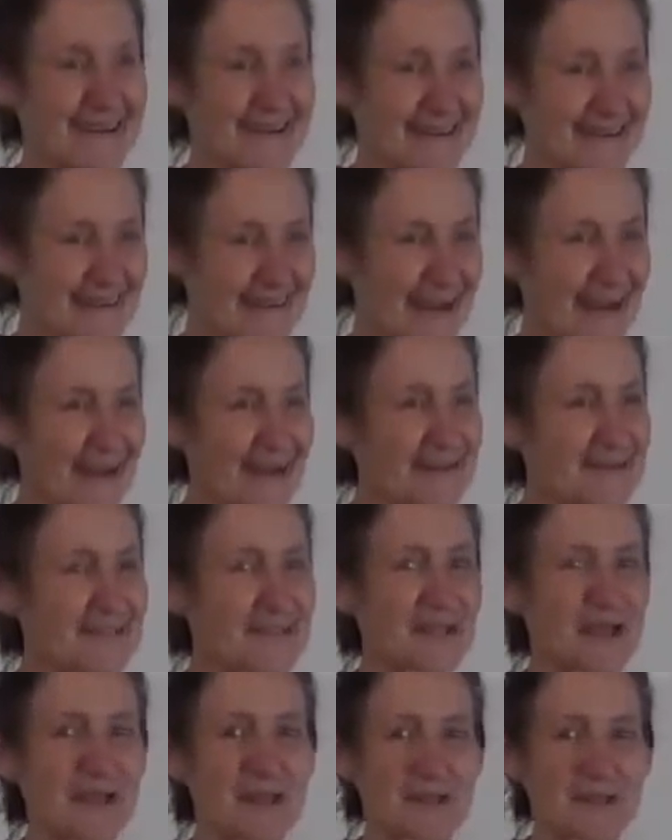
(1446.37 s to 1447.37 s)
The
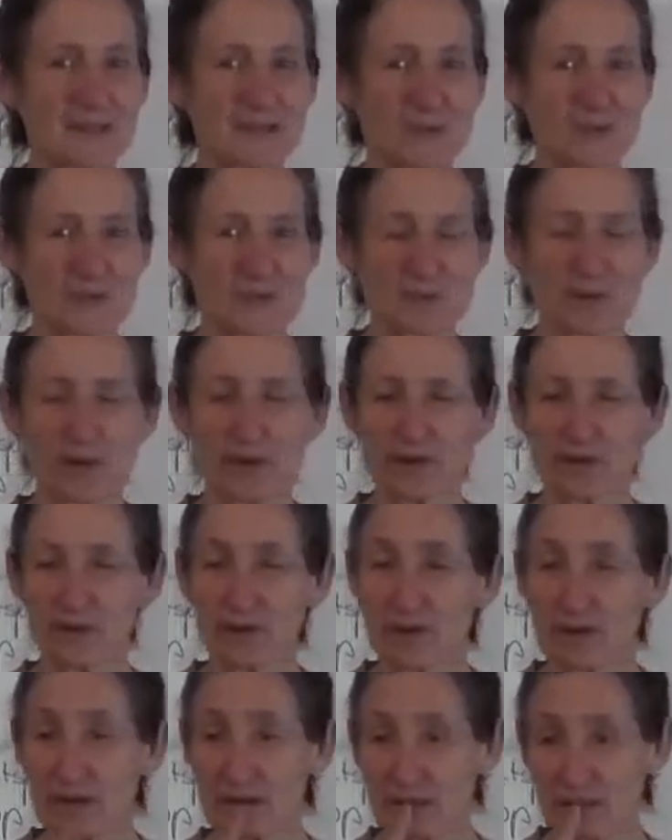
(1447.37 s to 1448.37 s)
garlic's going into his body.
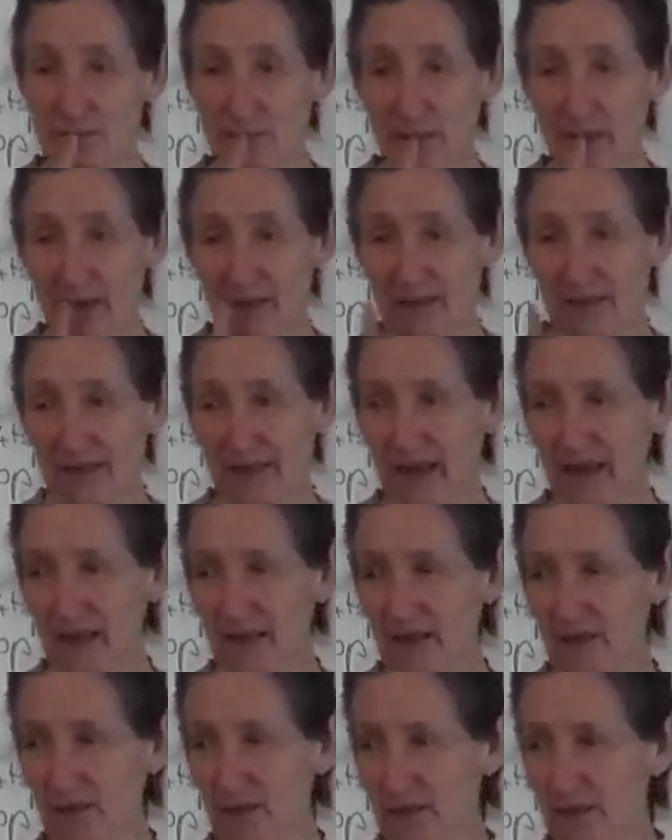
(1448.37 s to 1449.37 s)
You can smell the
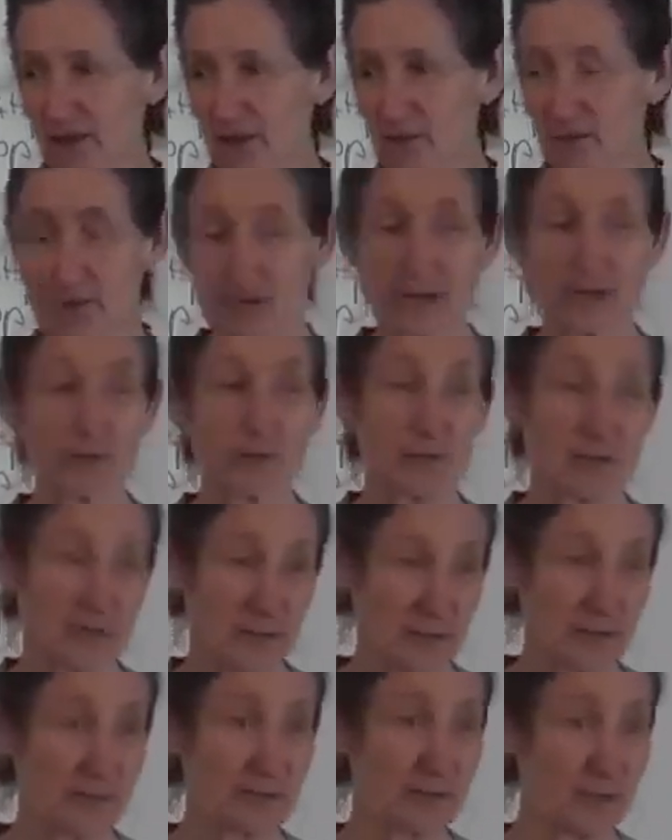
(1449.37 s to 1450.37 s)
garlic on their breath
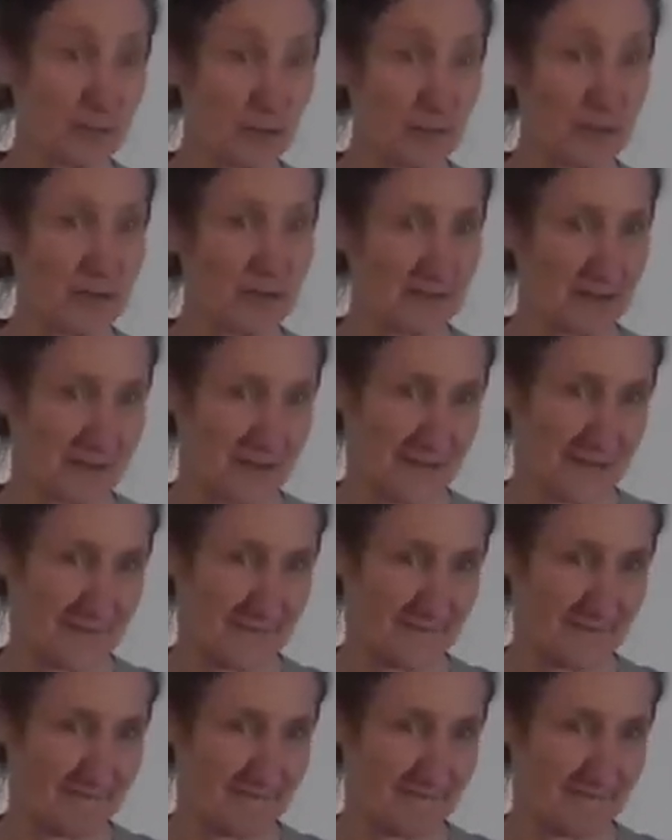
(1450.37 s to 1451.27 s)
within a few minutes.